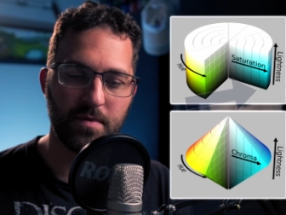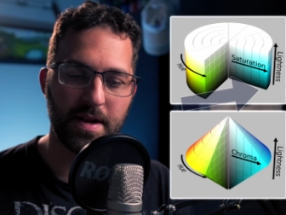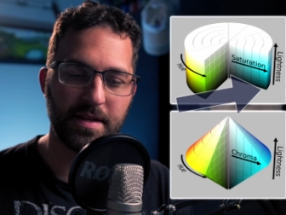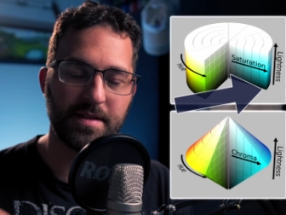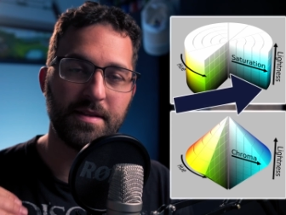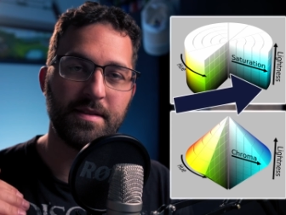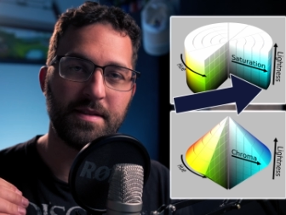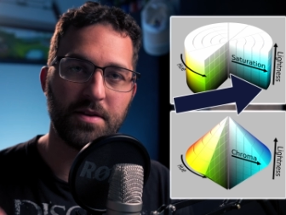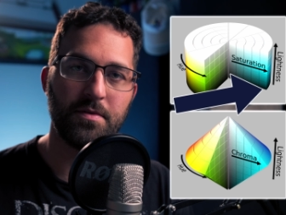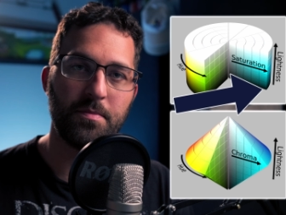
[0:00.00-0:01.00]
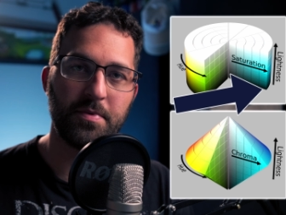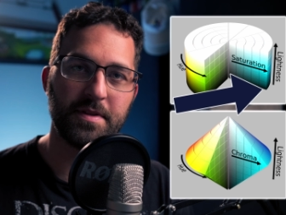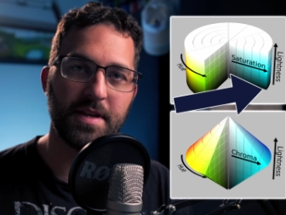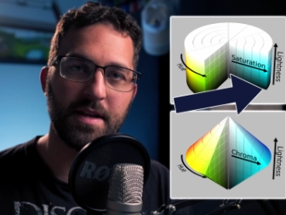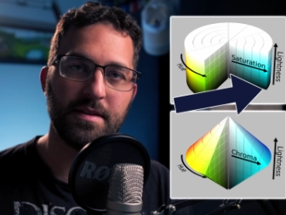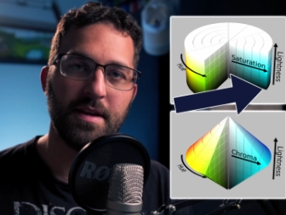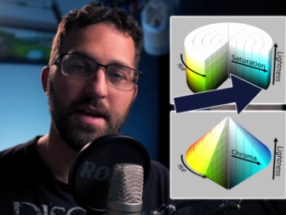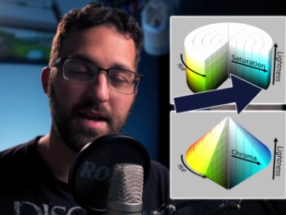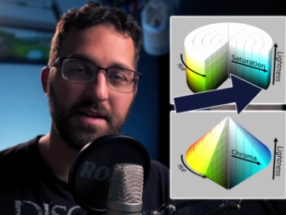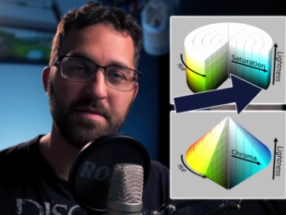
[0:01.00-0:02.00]
when it's 0%,
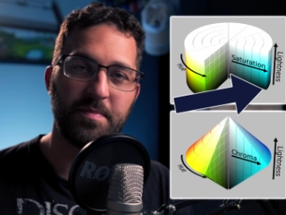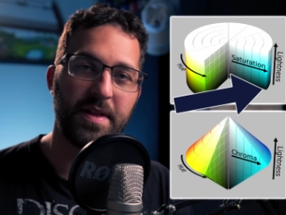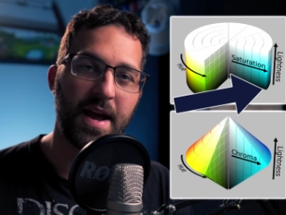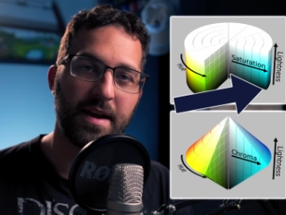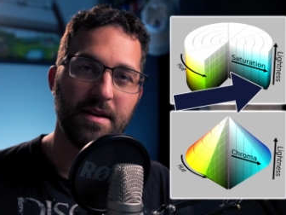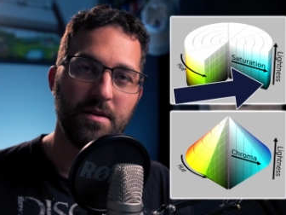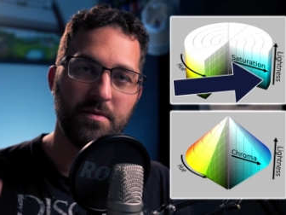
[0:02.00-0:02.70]
it is black.